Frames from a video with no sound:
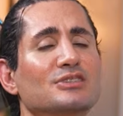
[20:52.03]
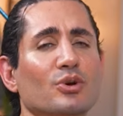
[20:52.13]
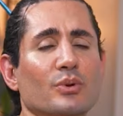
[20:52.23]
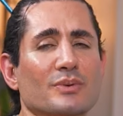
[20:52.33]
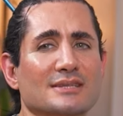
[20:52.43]

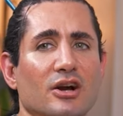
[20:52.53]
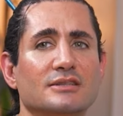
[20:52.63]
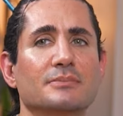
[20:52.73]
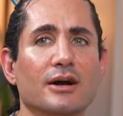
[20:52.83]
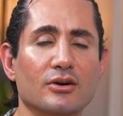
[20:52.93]
So when we
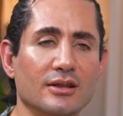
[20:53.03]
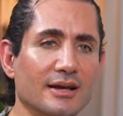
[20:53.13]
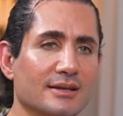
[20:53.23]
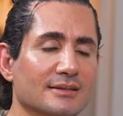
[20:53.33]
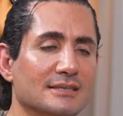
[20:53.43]
talked about
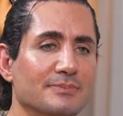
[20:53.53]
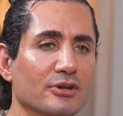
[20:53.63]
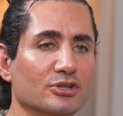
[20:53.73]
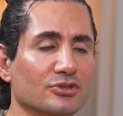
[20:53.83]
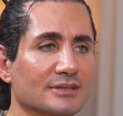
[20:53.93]
like
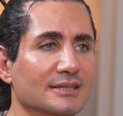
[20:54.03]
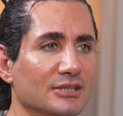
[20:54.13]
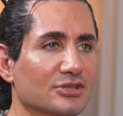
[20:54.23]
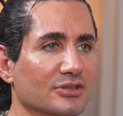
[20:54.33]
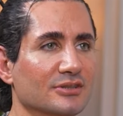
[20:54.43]
spiritual
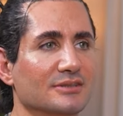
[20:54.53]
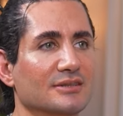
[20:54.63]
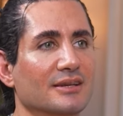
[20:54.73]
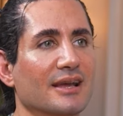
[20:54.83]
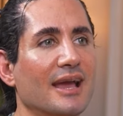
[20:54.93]

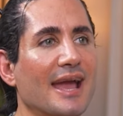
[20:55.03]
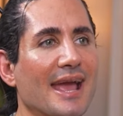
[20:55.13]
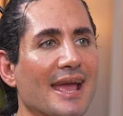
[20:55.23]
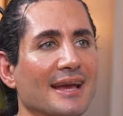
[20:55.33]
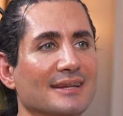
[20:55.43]
teachers
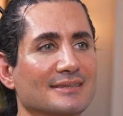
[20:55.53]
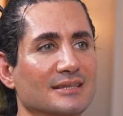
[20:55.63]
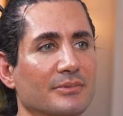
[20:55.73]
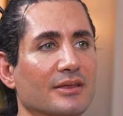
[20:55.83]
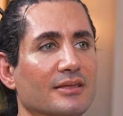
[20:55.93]
and
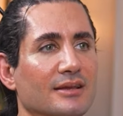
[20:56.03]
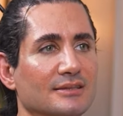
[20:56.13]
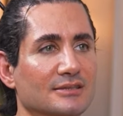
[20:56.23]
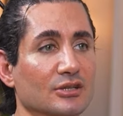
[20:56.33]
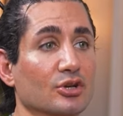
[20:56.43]
some of the
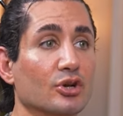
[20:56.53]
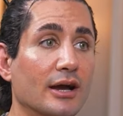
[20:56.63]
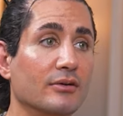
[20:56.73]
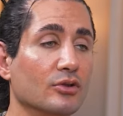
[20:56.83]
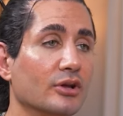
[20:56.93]
things to look
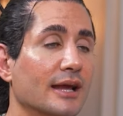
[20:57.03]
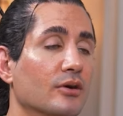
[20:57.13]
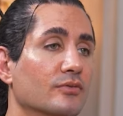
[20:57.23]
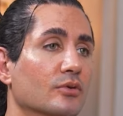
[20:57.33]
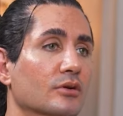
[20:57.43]
out, look out